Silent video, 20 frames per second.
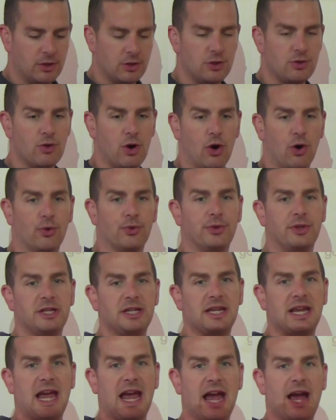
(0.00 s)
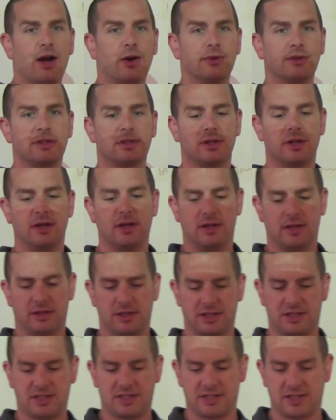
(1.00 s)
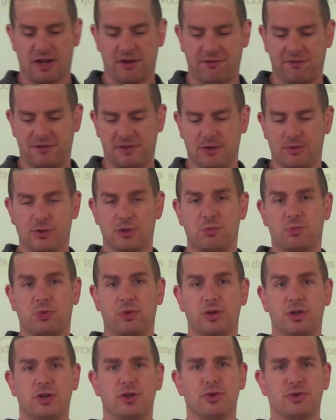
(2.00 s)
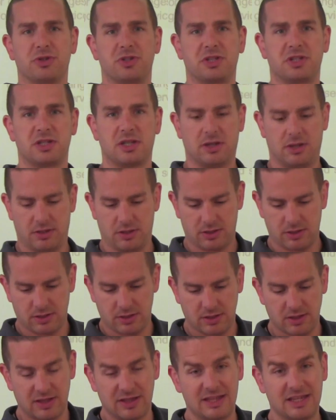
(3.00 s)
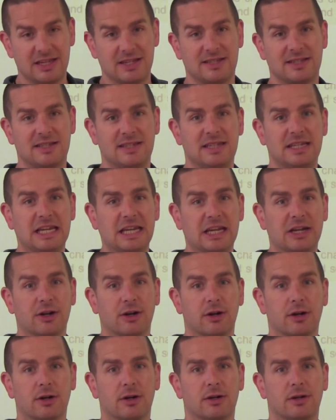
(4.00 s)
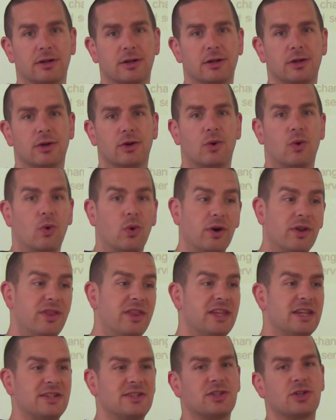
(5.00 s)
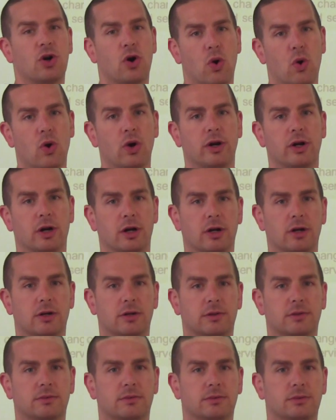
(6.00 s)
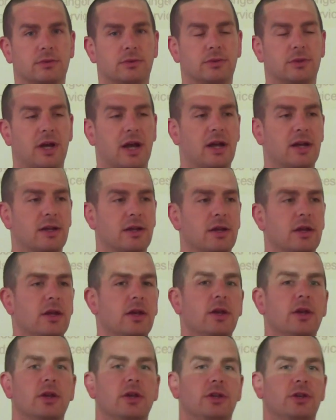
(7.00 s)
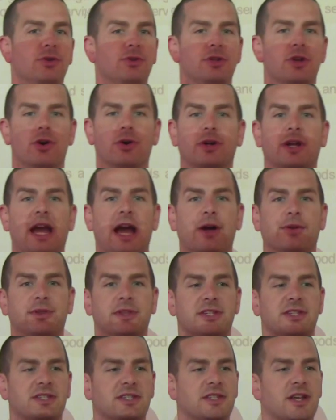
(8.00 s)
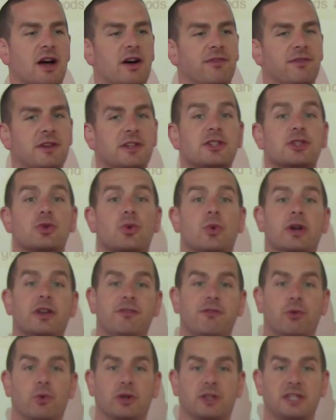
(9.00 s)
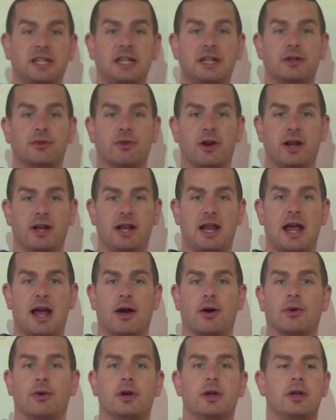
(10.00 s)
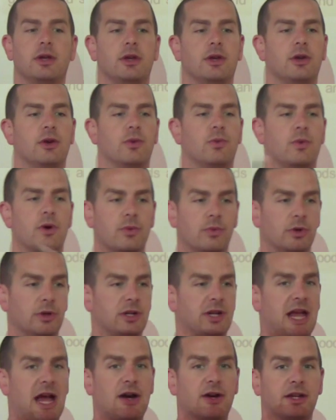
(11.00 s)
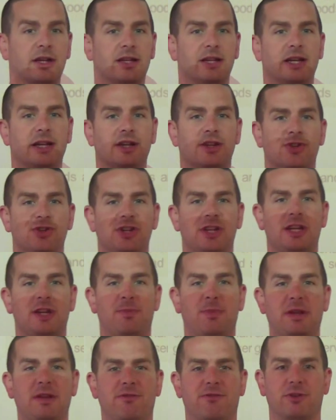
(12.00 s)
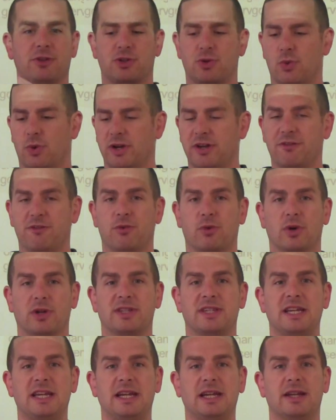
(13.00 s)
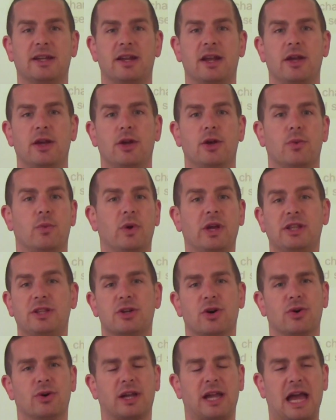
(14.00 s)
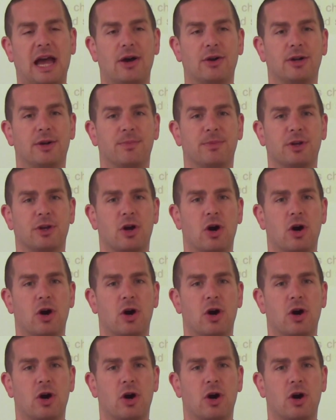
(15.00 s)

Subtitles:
you only count the stuff that was produced this year or this quarter. Okay? You don't count the stuff, it's 2014 right now. When we're calculating GDP for 2014, we don't count up the